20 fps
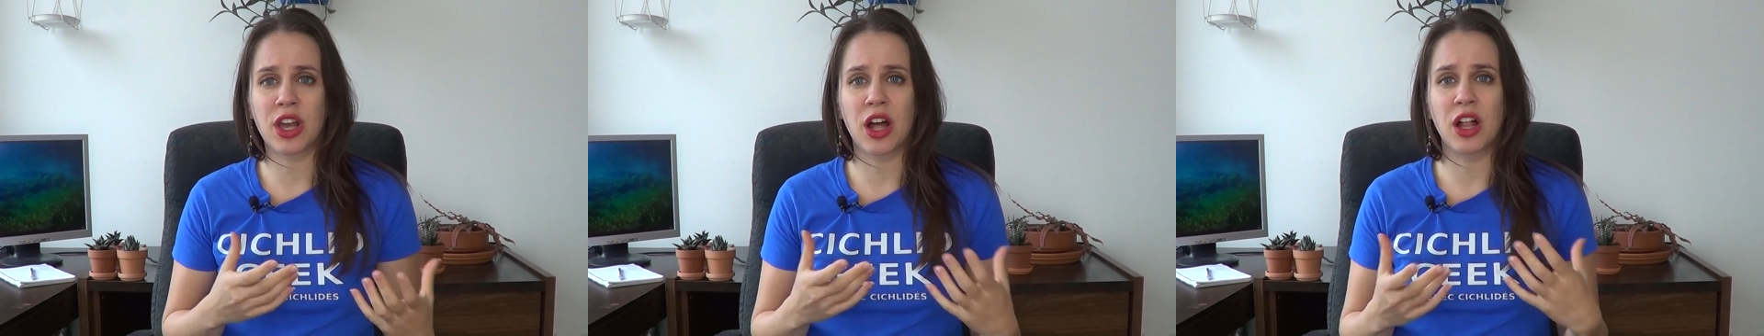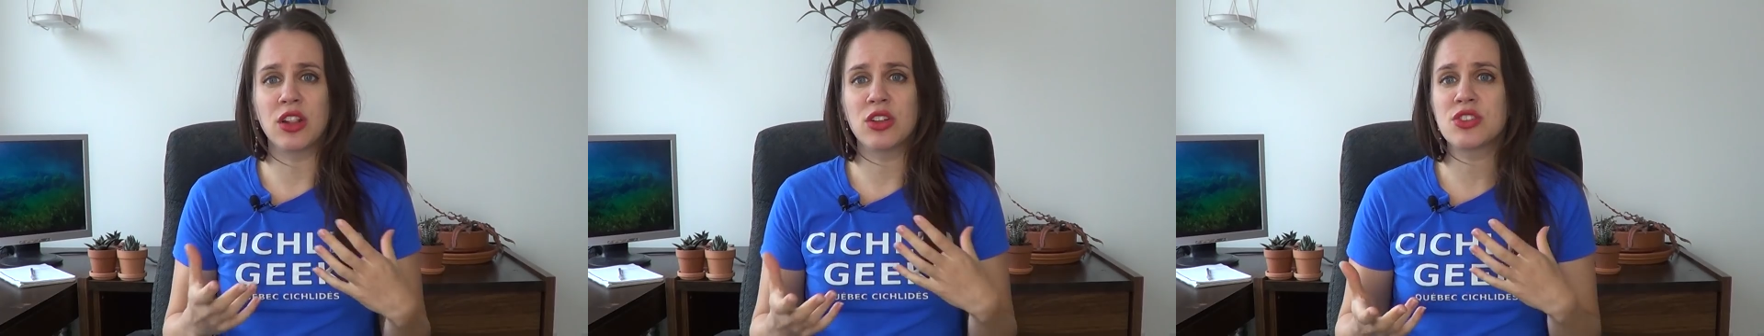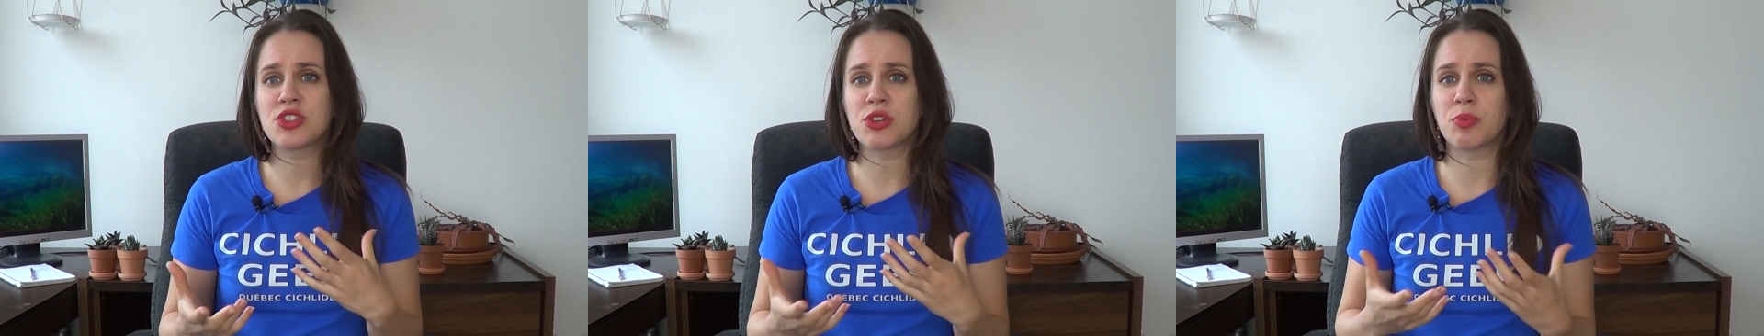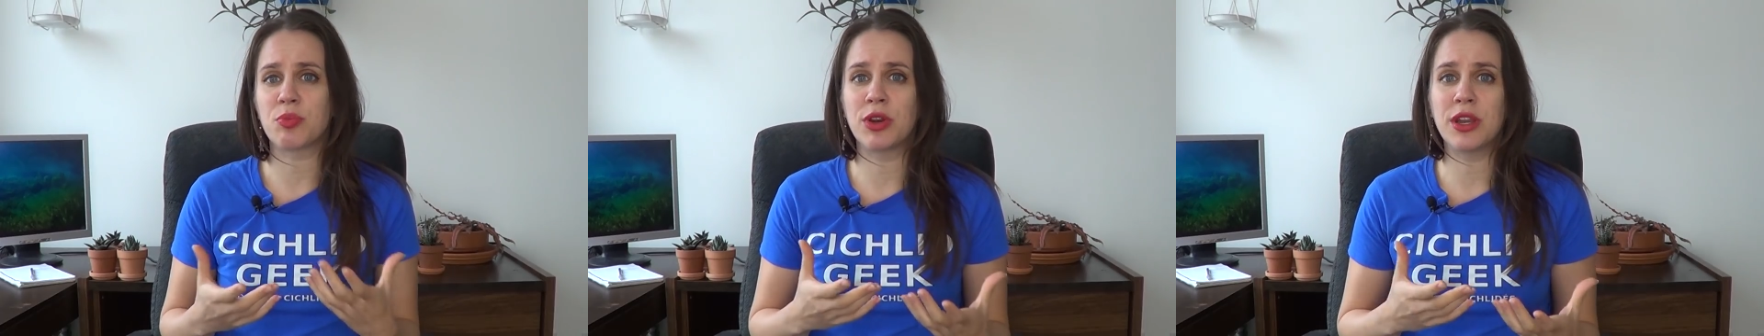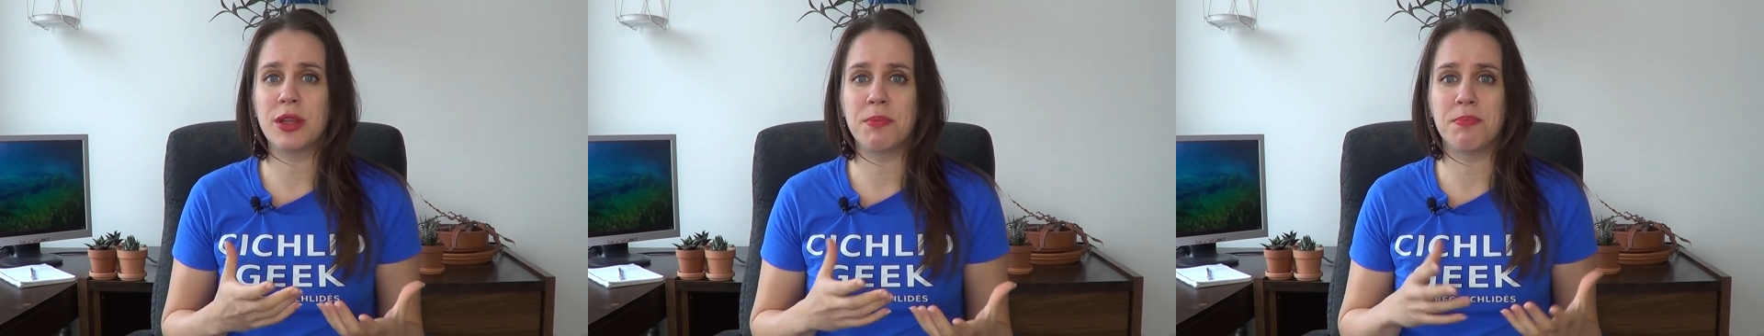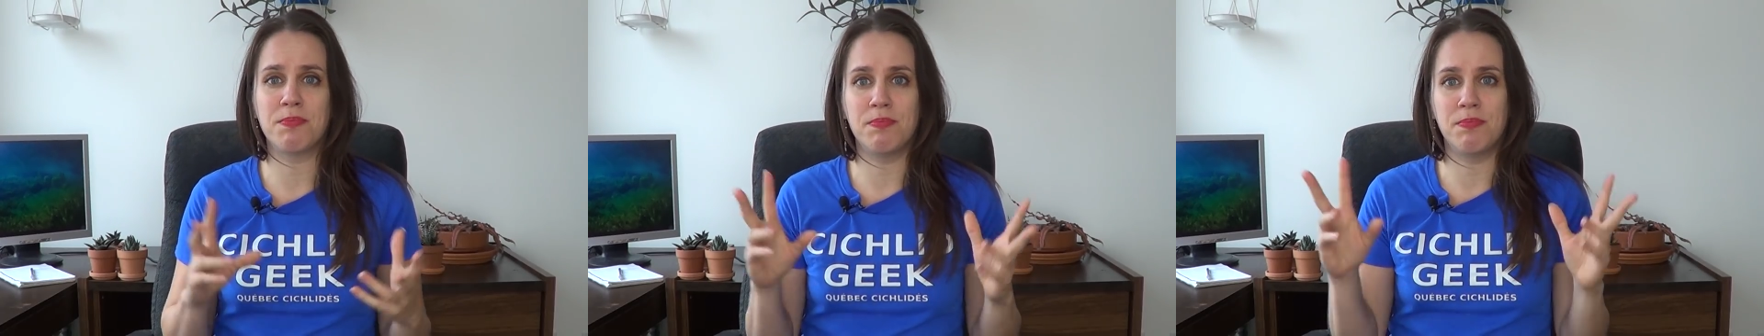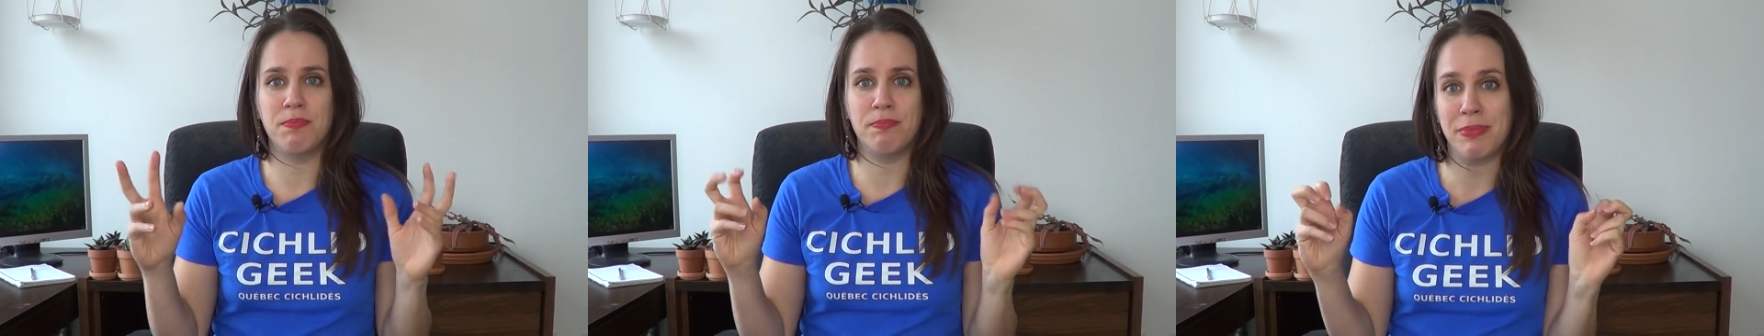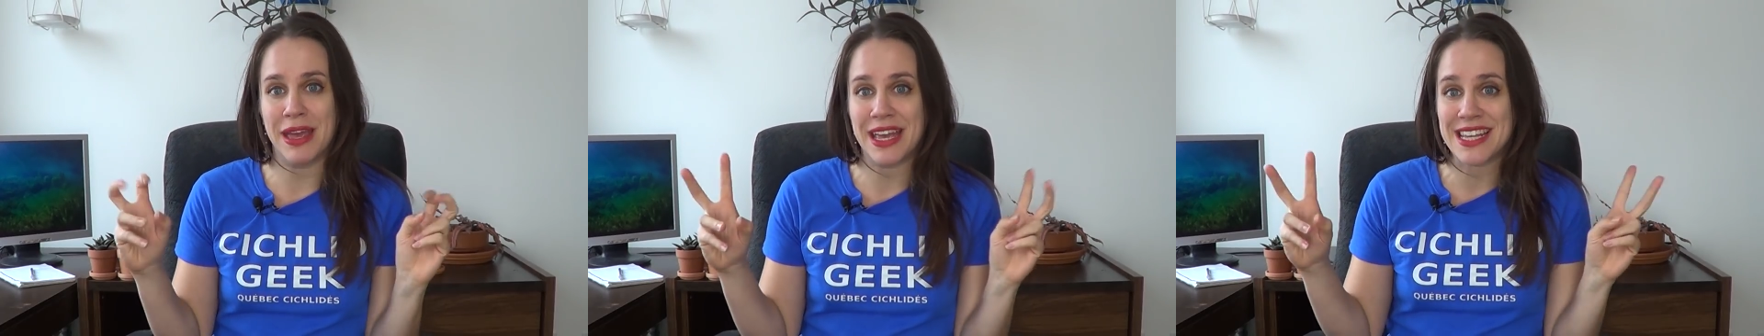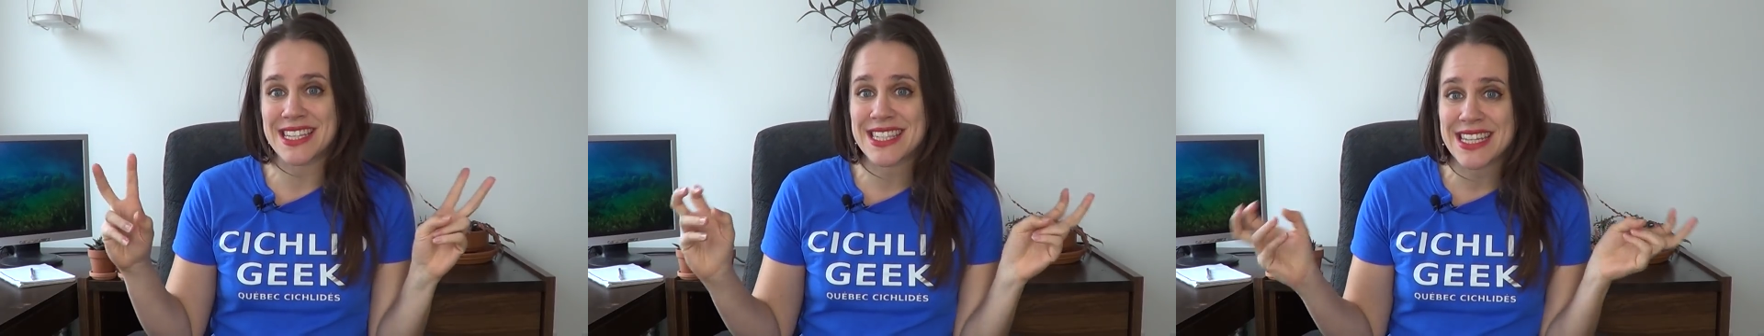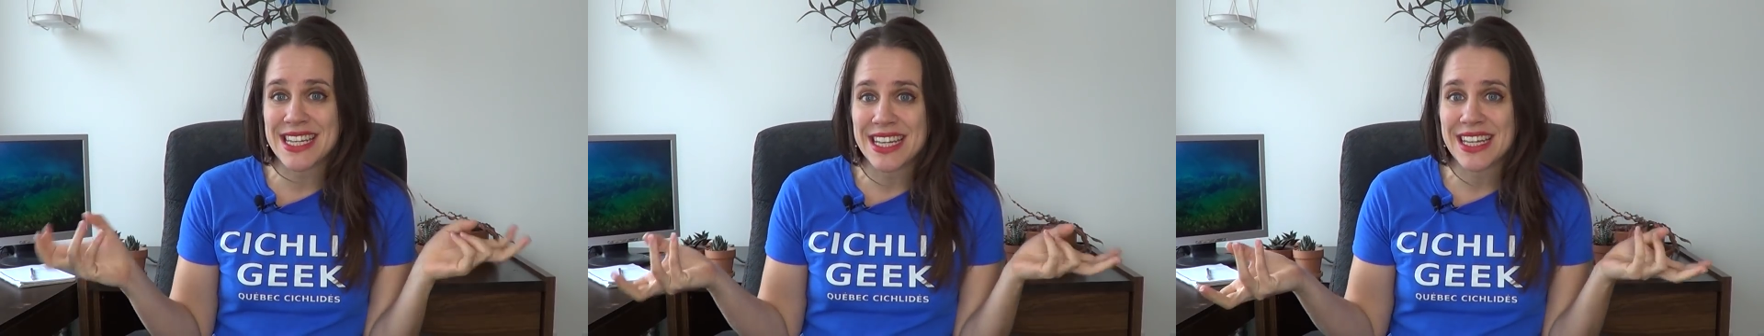The colors are pretty
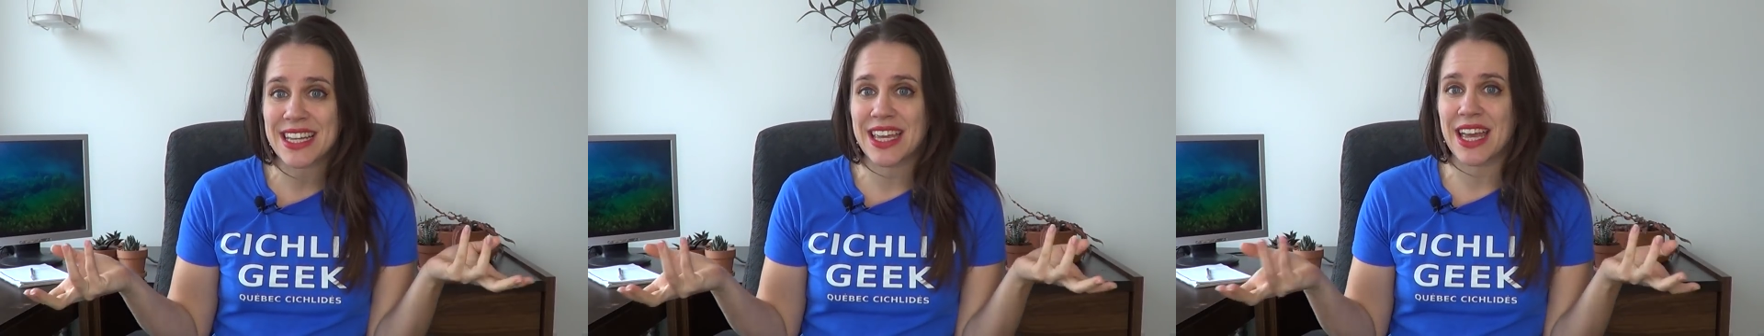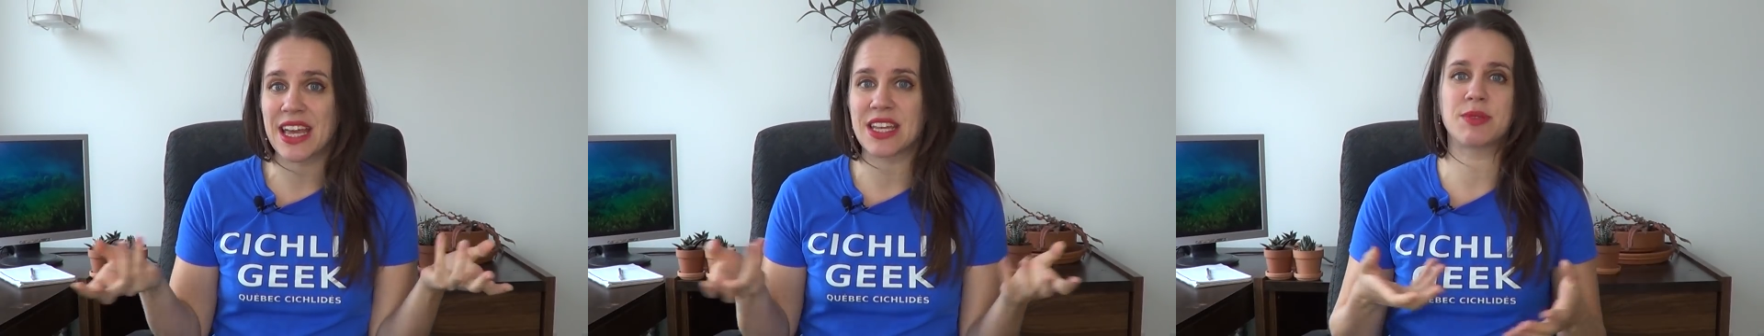basic,